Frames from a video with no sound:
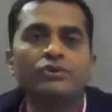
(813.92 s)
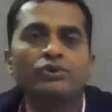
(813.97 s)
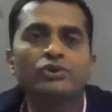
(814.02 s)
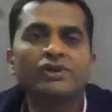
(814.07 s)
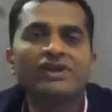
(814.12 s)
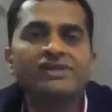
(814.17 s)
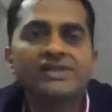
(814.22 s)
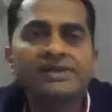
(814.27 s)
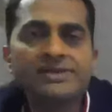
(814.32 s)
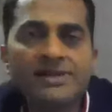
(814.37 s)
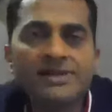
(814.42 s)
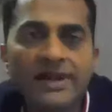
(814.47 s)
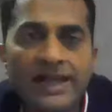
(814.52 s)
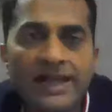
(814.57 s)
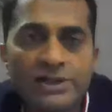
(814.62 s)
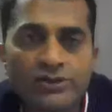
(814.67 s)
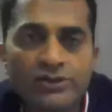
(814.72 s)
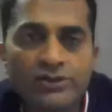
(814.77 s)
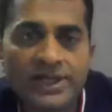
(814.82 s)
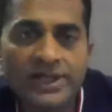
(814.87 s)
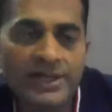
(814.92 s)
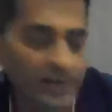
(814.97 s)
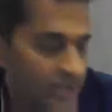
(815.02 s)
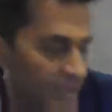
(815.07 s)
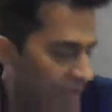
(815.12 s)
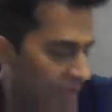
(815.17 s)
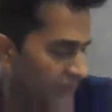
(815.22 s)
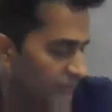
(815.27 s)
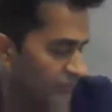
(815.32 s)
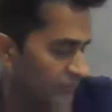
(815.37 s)
So these things are actually
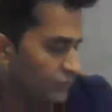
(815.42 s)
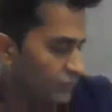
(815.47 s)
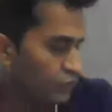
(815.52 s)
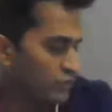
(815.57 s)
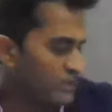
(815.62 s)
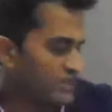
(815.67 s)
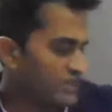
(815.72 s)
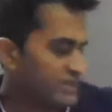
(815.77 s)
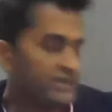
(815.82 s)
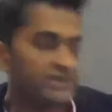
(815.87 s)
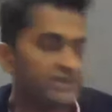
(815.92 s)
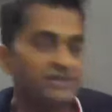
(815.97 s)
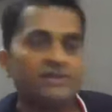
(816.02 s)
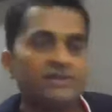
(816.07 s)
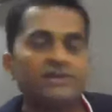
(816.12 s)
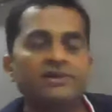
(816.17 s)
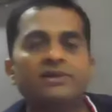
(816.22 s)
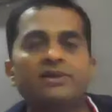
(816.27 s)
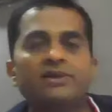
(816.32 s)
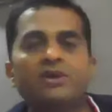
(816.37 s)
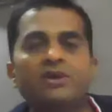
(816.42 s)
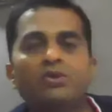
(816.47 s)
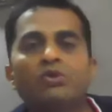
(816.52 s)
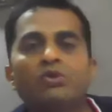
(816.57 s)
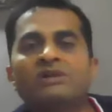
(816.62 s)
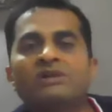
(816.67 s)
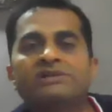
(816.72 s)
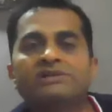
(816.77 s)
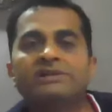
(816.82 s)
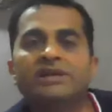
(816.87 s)
done to assess the
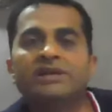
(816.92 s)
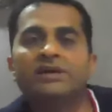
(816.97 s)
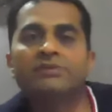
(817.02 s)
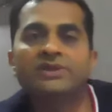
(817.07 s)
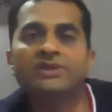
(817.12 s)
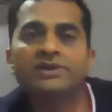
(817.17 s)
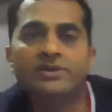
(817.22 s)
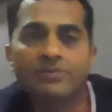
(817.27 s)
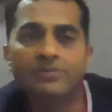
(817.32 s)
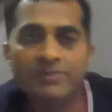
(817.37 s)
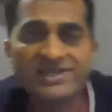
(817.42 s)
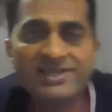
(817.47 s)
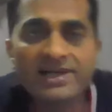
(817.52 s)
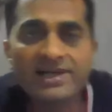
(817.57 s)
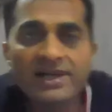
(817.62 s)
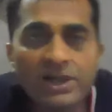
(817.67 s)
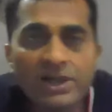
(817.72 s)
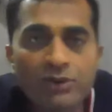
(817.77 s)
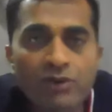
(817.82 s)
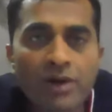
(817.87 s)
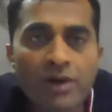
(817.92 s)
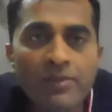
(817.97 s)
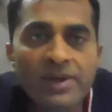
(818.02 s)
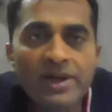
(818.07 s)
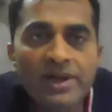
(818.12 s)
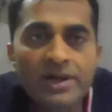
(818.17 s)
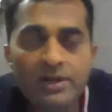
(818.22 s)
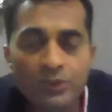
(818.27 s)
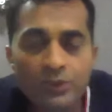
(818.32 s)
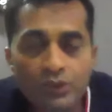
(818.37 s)
worsening of the basically
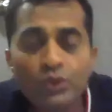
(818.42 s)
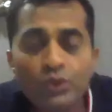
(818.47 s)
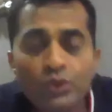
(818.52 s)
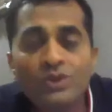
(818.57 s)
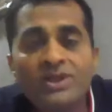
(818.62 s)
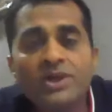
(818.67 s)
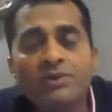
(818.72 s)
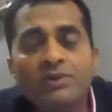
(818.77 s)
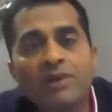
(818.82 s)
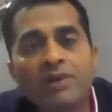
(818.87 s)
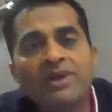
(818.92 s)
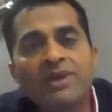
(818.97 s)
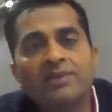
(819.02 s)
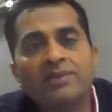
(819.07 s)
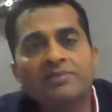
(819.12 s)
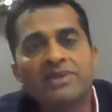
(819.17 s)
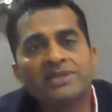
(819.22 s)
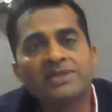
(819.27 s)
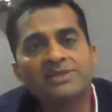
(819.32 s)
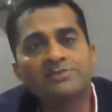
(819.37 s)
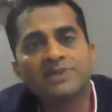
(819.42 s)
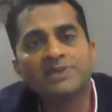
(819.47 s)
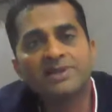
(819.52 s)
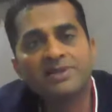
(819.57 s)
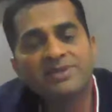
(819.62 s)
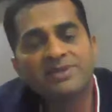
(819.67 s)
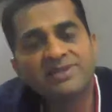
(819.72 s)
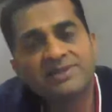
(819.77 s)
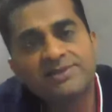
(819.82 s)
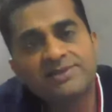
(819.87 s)
involvement, to know the involvement of the
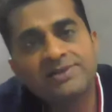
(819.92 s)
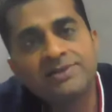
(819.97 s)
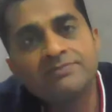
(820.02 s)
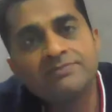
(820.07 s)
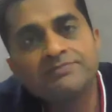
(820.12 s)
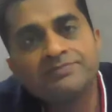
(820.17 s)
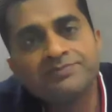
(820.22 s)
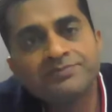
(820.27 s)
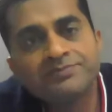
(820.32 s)
respiratory muscles.